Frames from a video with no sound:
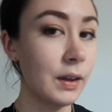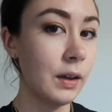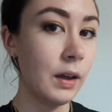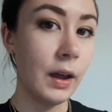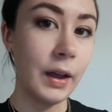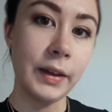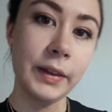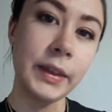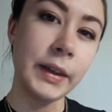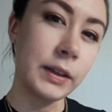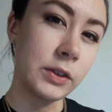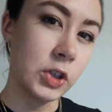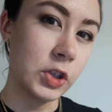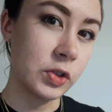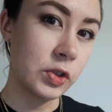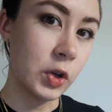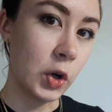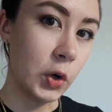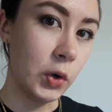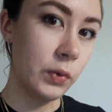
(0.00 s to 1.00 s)
I think
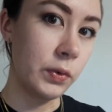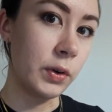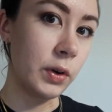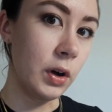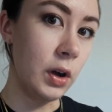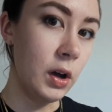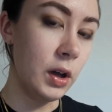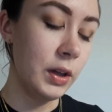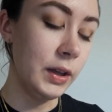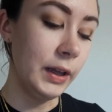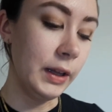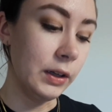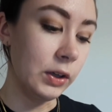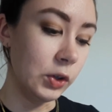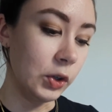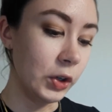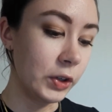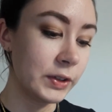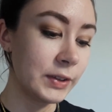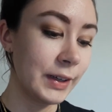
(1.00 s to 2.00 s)
just overall, it
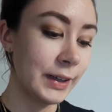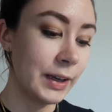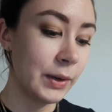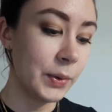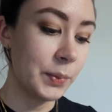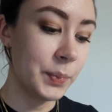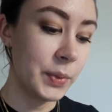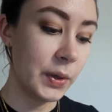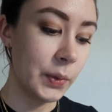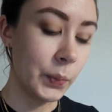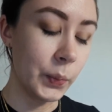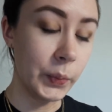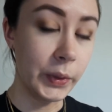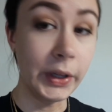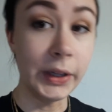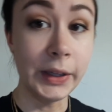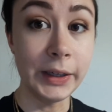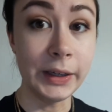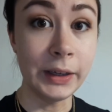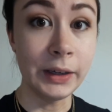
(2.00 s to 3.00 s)
looks like it would be a
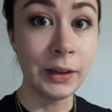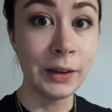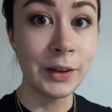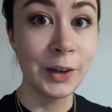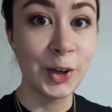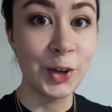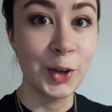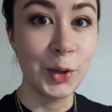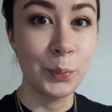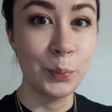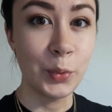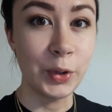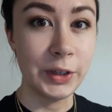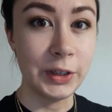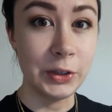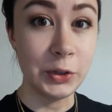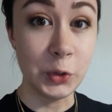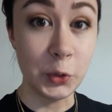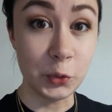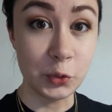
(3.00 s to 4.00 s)
really pretty
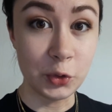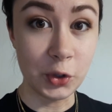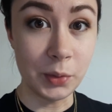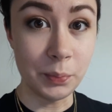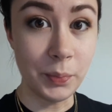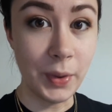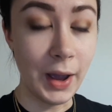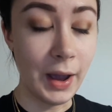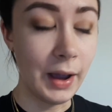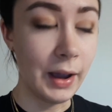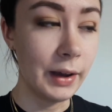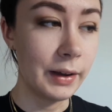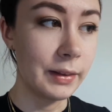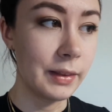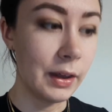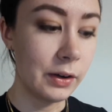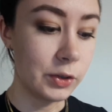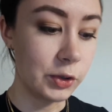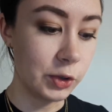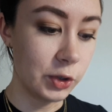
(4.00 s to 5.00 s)
neutral bag
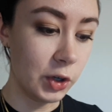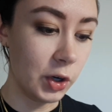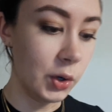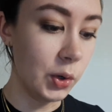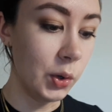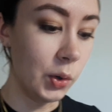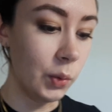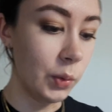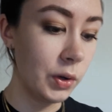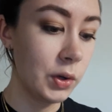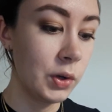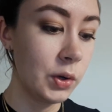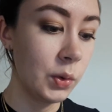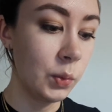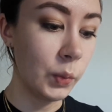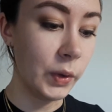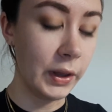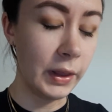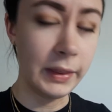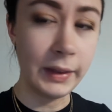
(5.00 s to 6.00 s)
that'll go
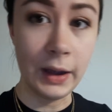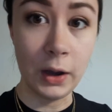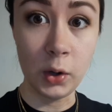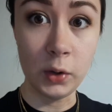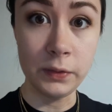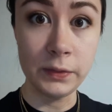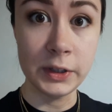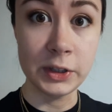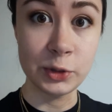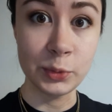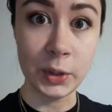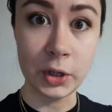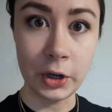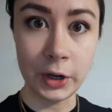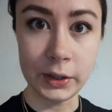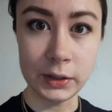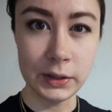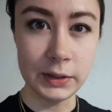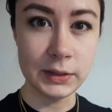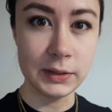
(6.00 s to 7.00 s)
with outfits
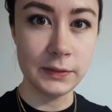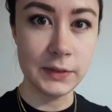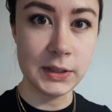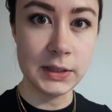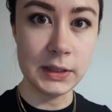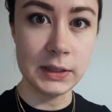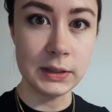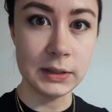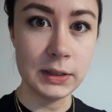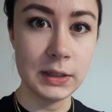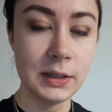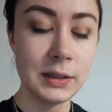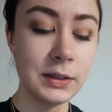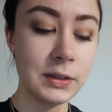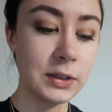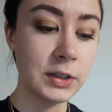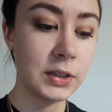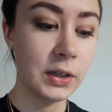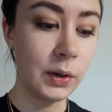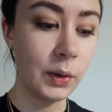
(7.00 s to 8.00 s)
regardless of season.
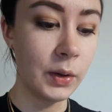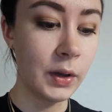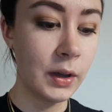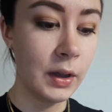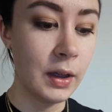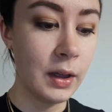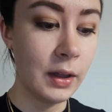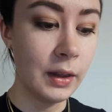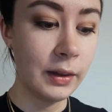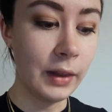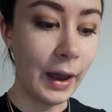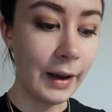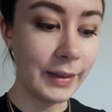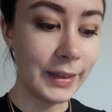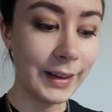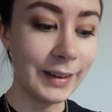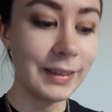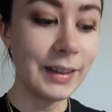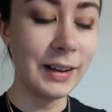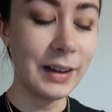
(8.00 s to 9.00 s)
So I
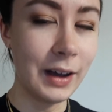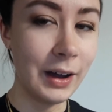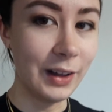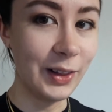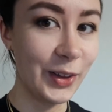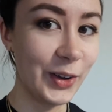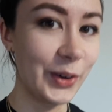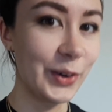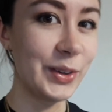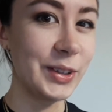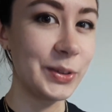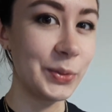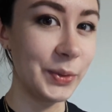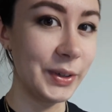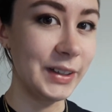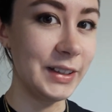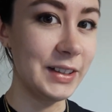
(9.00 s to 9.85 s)
think the color is really